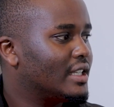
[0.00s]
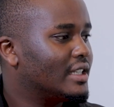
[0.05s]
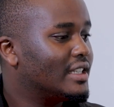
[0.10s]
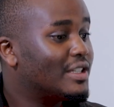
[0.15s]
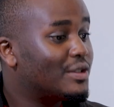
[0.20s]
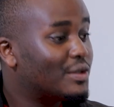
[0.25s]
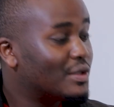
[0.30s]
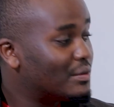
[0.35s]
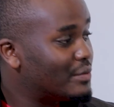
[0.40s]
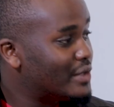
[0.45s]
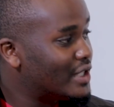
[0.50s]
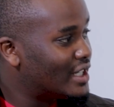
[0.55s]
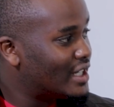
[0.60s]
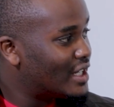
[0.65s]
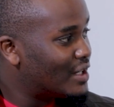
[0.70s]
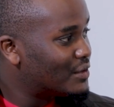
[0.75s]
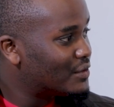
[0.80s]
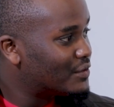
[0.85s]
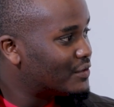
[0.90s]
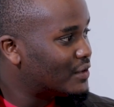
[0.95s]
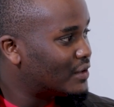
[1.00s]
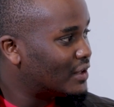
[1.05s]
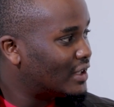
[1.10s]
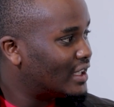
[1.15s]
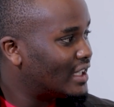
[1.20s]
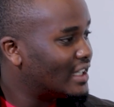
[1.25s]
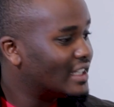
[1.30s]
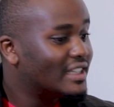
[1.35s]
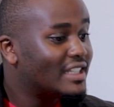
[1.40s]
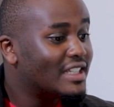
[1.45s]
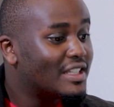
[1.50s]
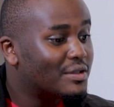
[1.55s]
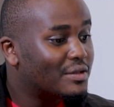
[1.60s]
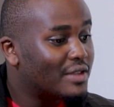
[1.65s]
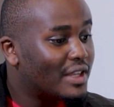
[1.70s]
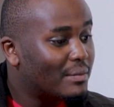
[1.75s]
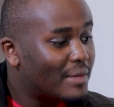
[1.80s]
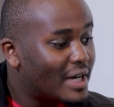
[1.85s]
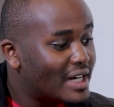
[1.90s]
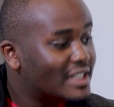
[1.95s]
this will be a downfall, and this is
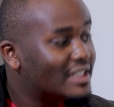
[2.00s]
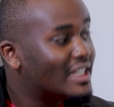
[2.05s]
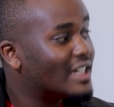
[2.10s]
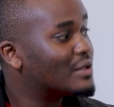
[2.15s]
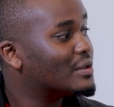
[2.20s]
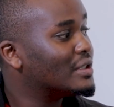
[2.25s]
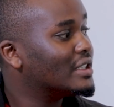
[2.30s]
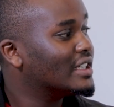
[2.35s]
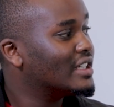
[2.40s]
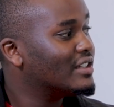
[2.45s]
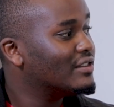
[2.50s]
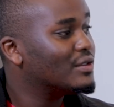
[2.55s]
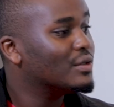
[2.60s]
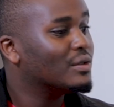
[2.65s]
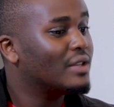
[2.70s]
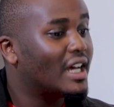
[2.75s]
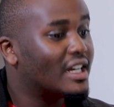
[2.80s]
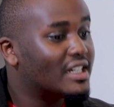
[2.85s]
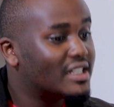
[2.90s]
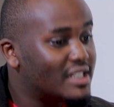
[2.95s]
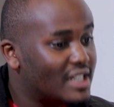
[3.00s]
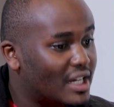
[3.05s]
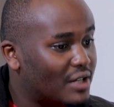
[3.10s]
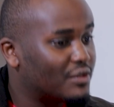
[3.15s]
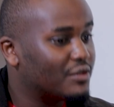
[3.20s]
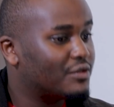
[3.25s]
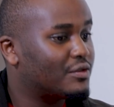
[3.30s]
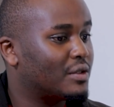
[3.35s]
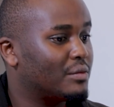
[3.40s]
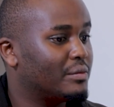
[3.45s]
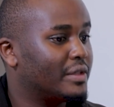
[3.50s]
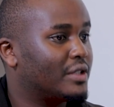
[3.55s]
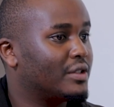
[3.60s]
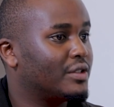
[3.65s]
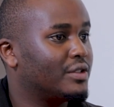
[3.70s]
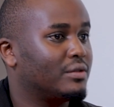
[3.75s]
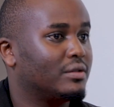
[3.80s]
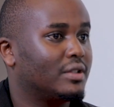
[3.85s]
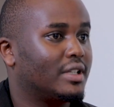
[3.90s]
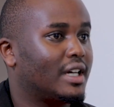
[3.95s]
the money that will give you that downfall,
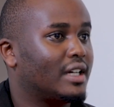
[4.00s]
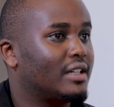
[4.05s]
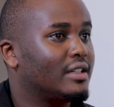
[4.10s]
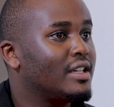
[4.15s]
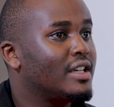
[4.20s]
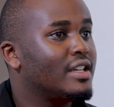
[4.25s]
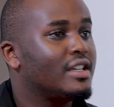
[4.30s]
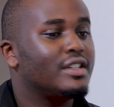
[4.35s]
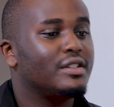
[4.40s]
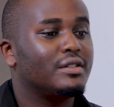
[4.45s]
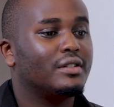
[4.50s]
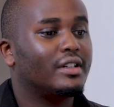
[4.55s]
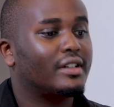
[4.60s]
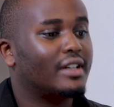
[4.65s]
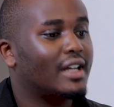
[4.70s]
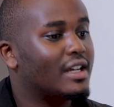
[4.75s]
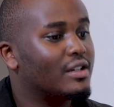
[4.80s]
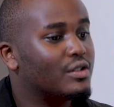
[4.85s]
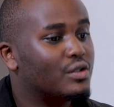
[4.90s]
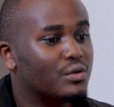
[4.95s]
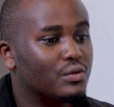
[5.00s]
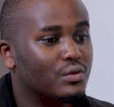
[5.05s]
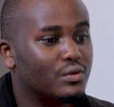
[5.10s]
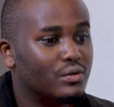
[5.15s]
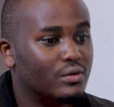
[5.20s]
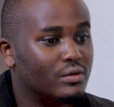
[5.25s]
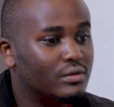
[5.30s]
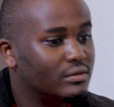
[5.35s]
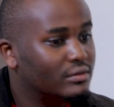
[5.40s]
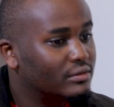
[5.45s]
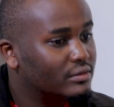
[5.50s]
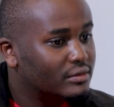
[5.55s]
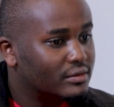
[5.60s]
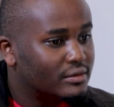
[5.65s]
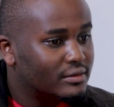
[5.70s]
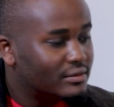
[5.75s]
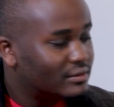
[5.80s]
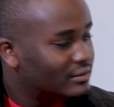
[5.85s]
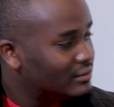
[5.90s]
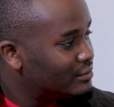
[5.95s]
because you'll run to
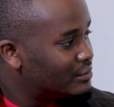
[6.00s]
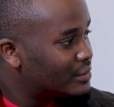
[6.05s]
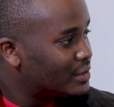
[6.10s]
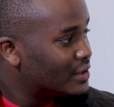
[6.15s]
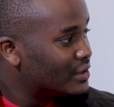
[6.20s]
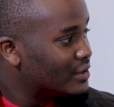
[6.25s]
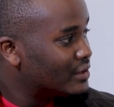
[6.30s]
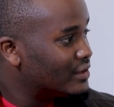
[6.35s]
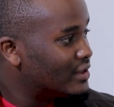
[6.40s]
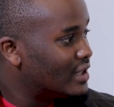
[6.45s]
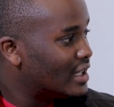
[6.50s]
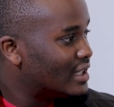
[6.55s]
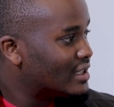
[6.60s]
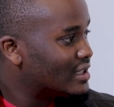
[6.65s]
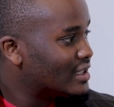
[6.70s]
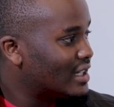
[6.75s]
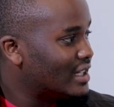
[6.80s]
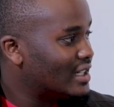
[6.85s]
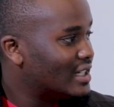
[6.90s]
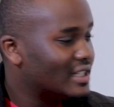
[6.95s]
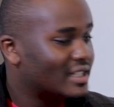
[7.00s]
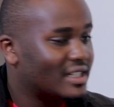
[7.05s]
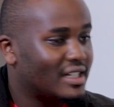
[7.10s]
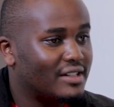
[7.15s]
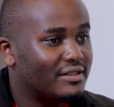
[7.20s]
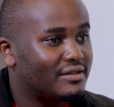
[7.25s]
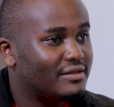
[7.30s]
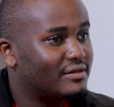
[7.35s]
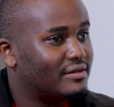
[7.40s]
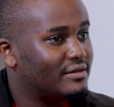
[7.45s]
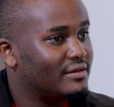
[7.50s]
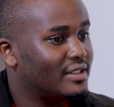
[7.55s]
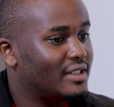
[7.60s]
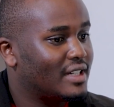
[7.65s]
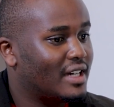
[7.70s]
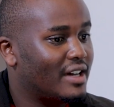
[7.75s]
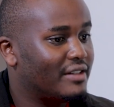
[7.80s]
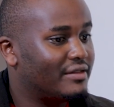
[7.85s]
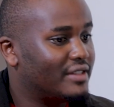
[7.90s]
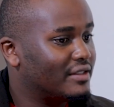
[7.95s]
that kind of stuff,
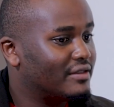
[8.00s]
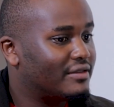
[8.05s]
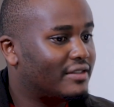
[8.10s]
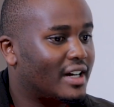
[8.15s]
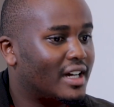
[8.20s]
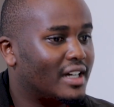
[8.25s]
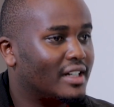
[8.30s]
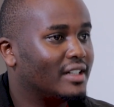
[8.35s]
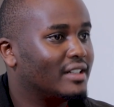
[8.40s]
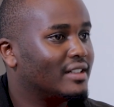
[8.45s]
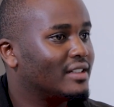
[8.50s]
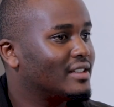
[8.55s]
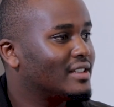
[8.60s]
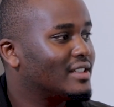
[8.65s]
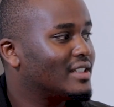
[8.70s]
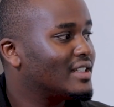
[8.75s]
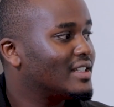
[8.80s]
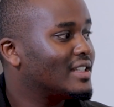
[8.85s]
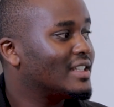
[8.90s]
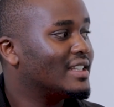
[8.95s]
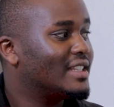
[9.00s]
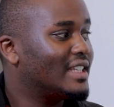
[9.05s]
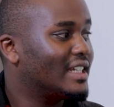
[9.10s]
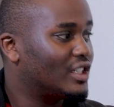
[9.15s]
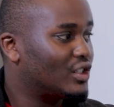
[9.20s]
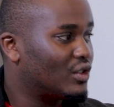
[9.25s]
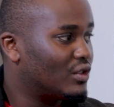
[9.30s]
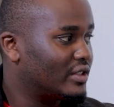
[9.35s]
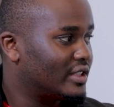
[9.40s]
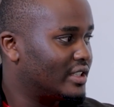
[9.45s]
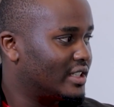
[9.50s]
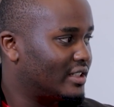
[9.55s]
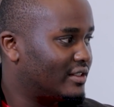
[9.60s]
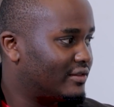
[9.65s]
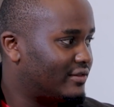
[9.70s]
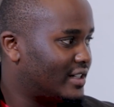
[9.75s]
having fun, the toxic